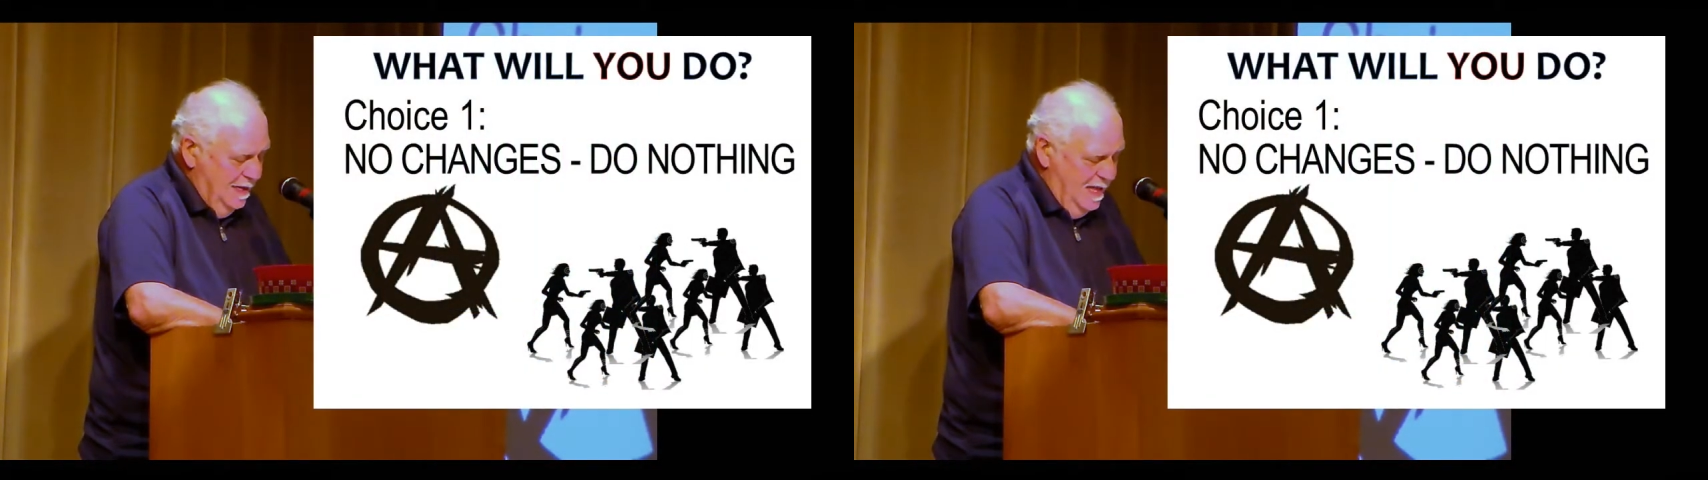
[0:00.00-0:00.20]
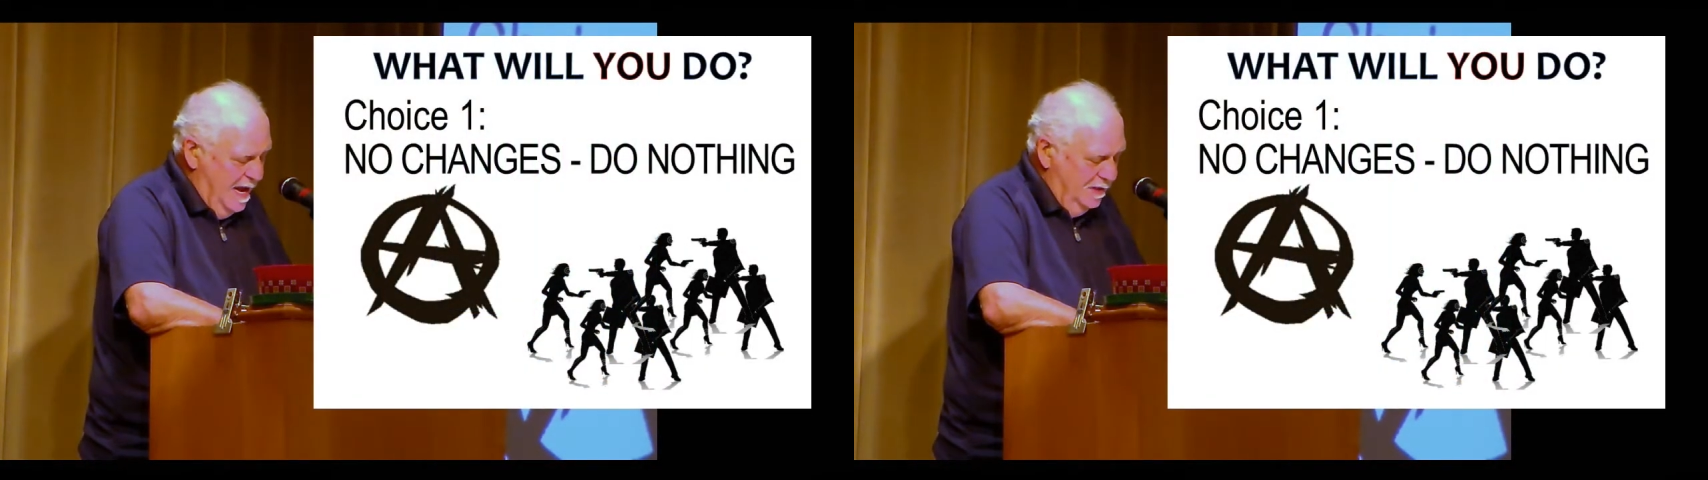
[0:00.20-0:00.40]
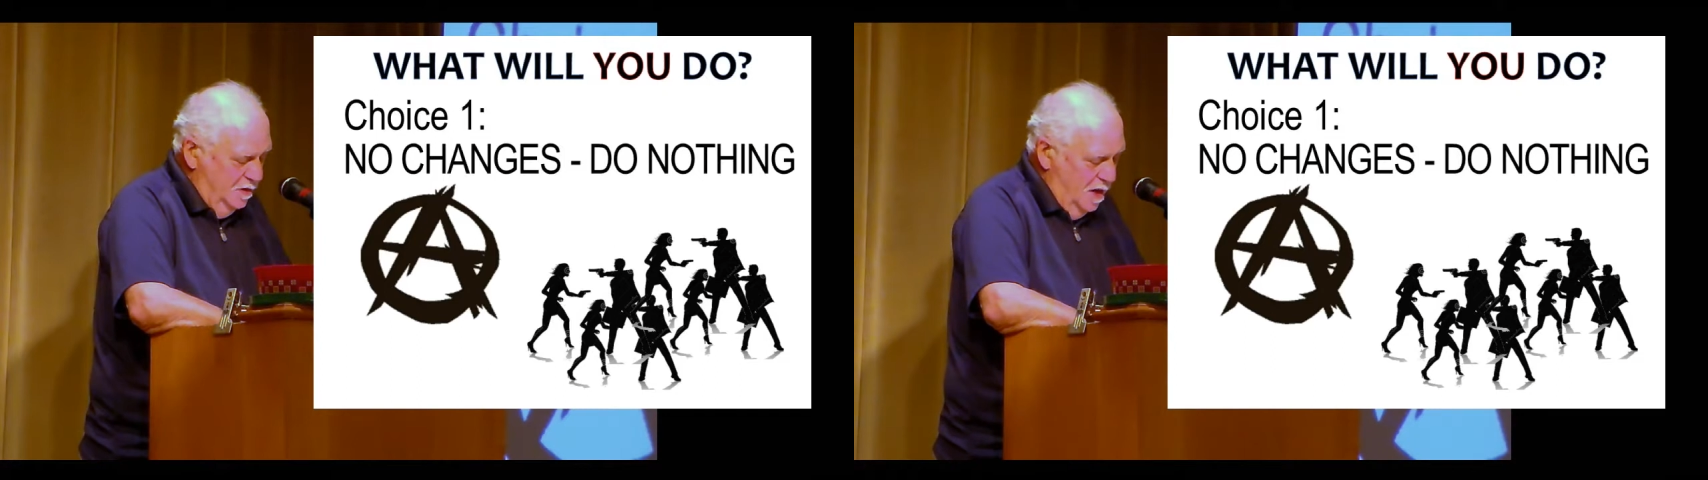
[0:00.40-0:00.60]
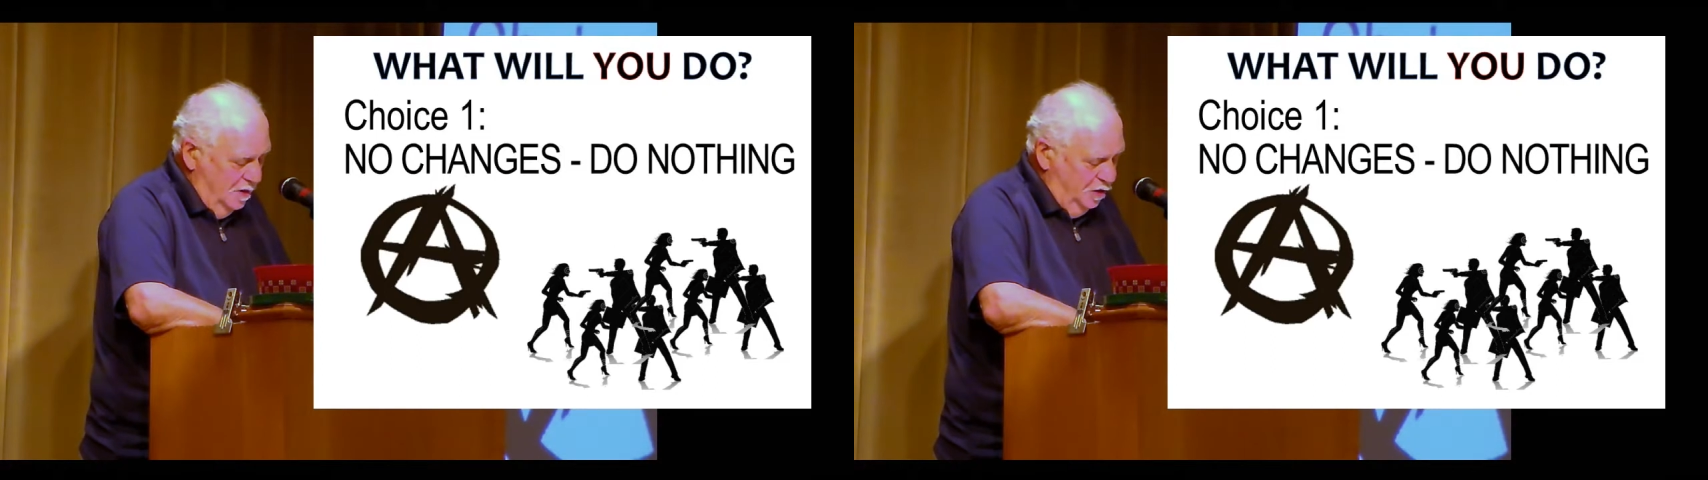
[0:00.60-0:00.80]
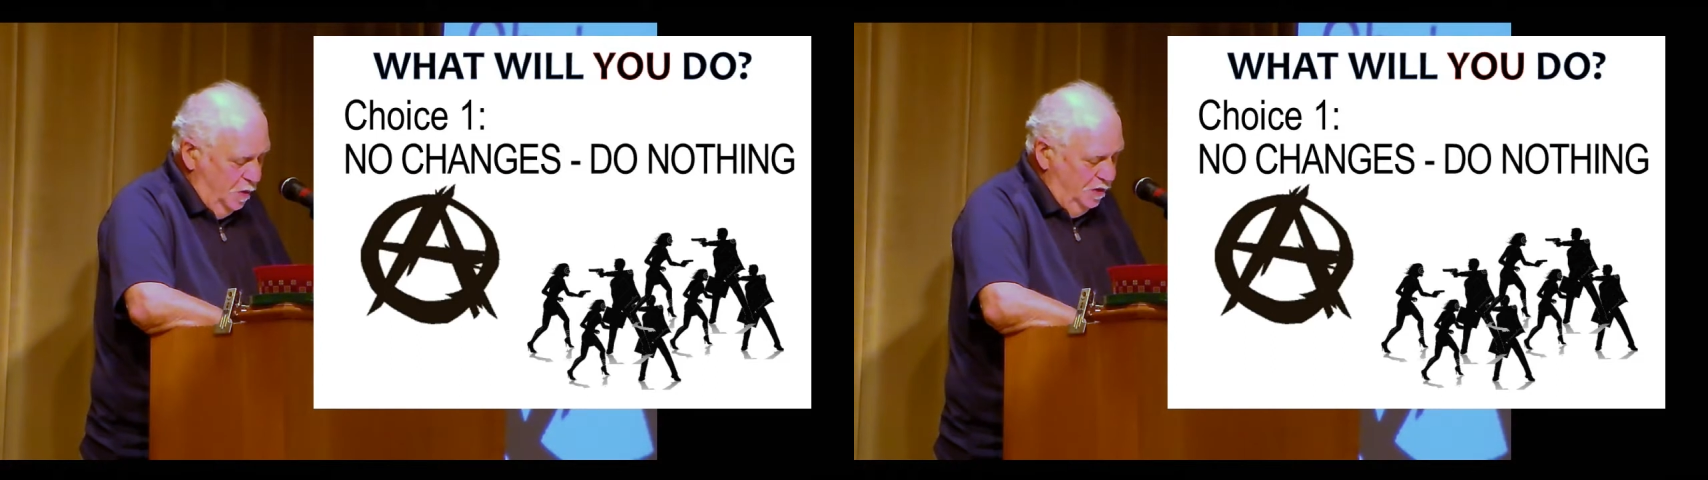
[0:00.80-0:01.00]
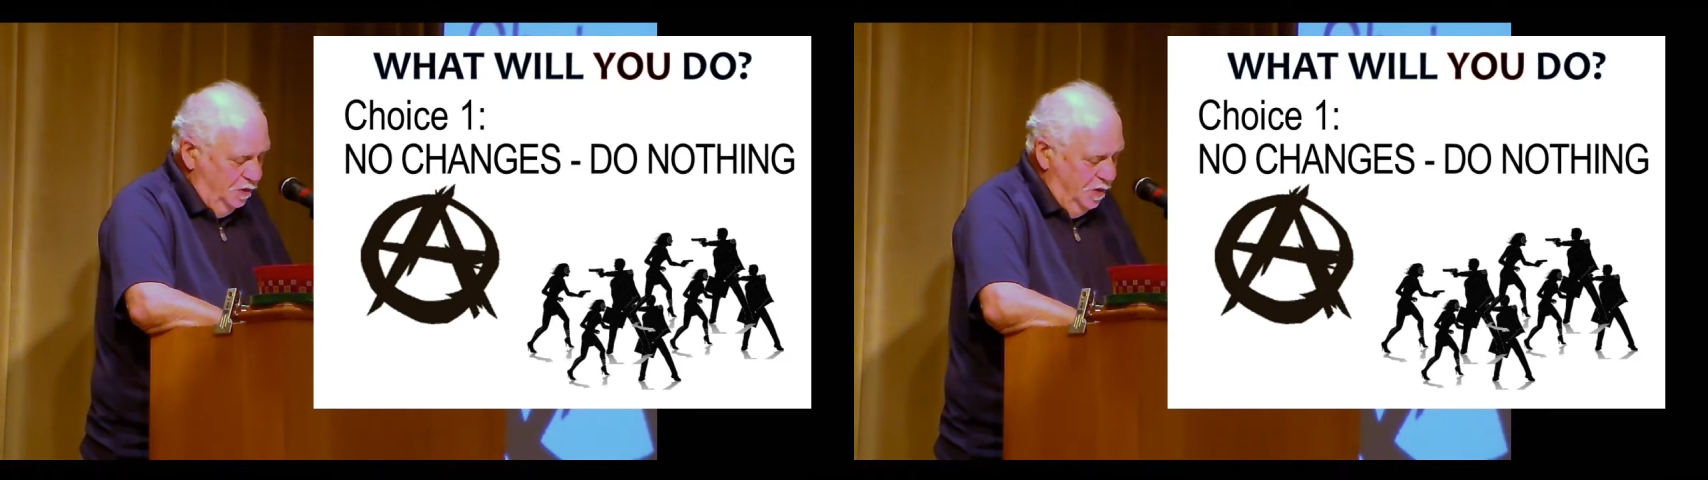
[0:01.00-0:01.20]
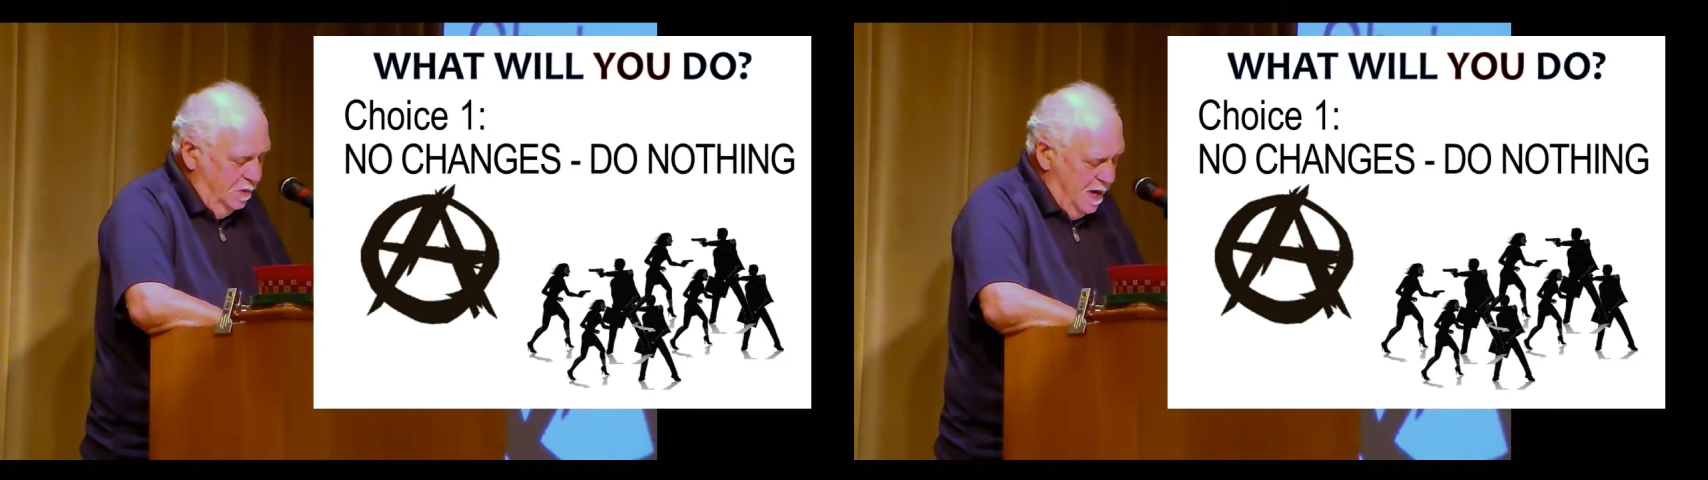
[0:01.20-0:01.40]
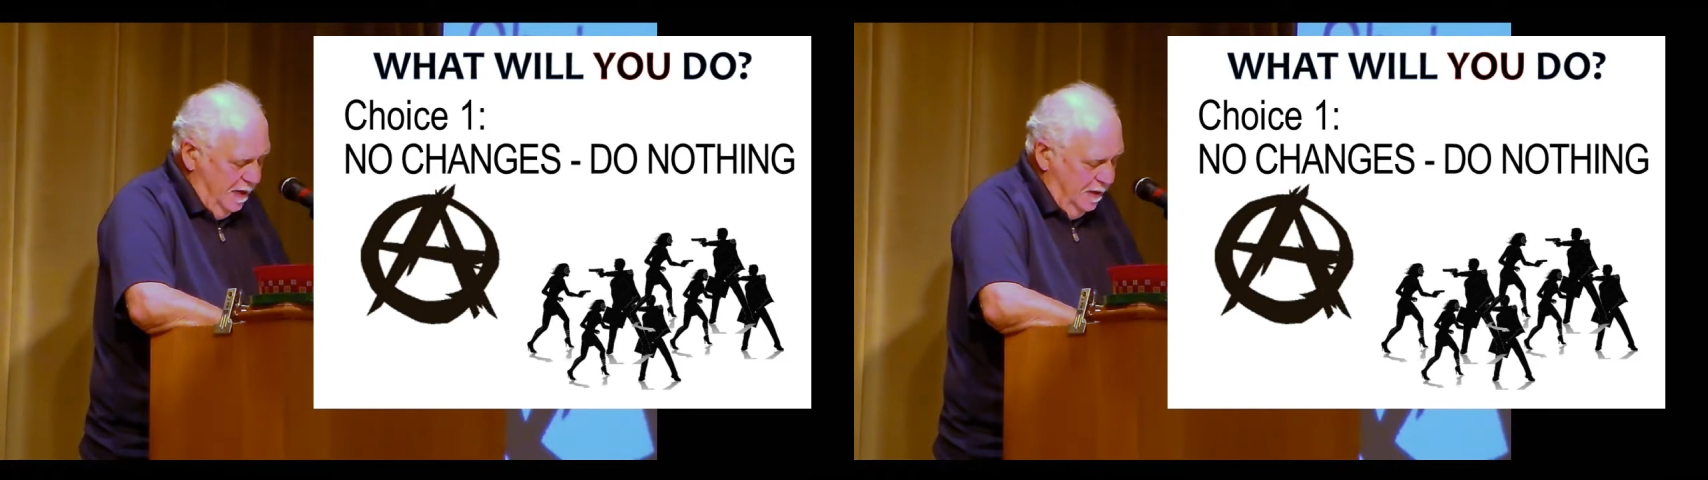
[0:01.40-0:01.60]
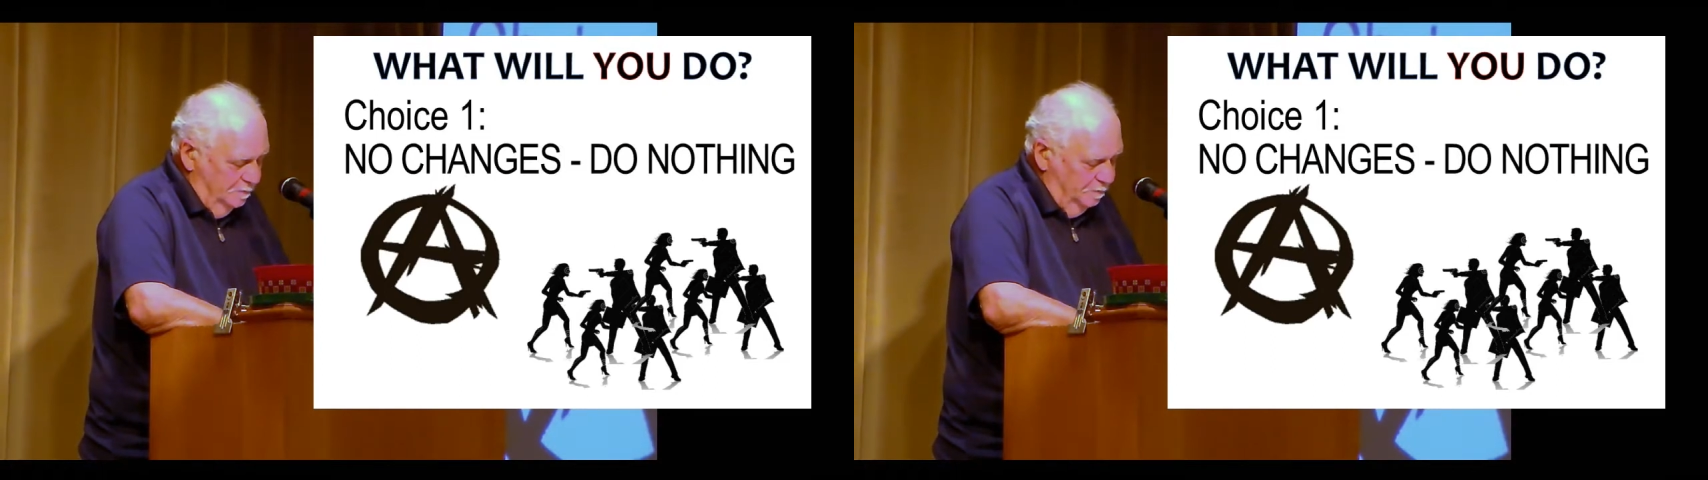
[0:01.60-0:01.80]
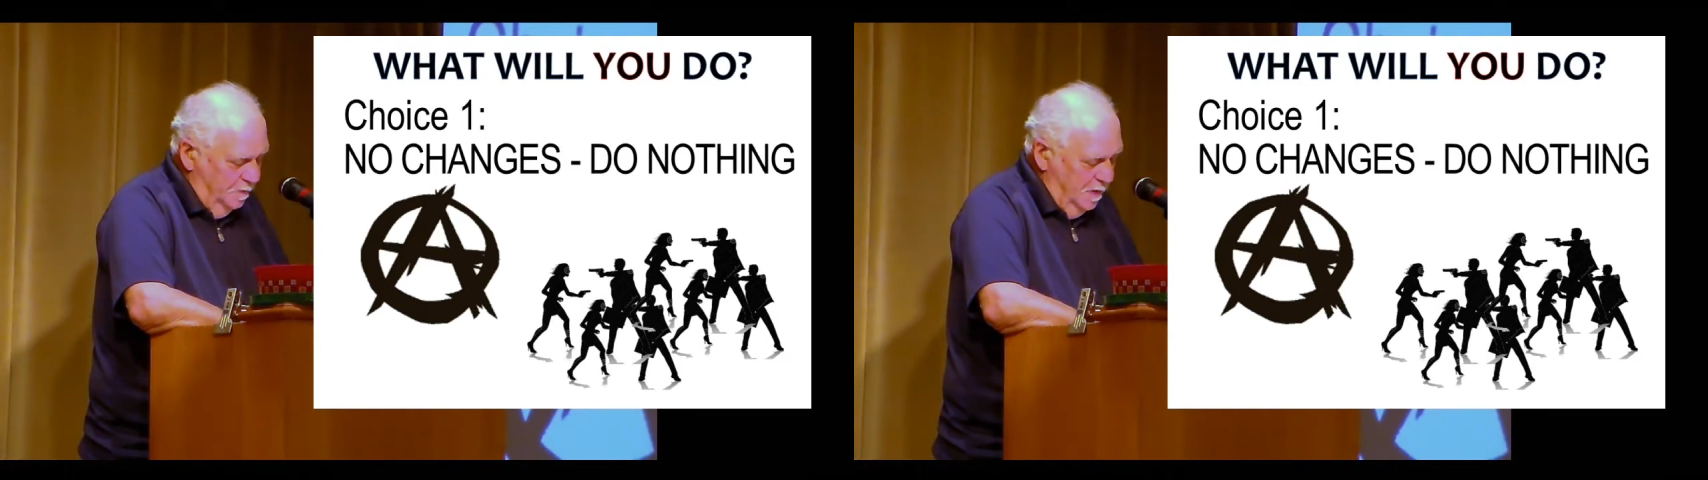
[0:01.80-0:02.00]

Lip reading: That's not a choice you can make.